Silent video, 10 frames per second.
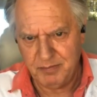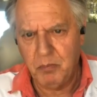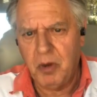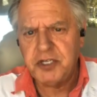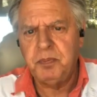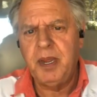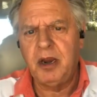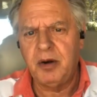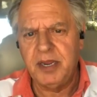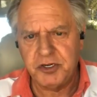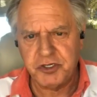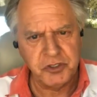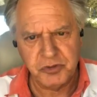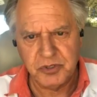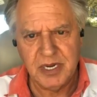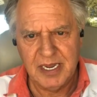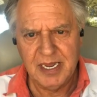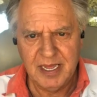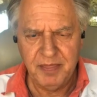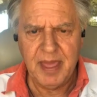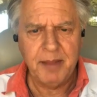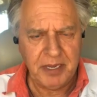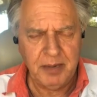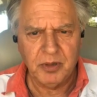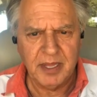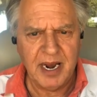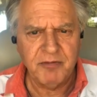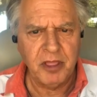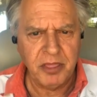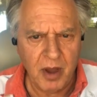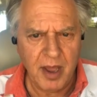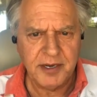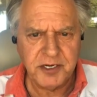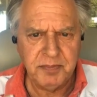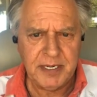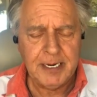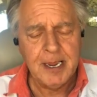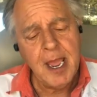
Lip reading: much bigger issue than people had ever thought it to be.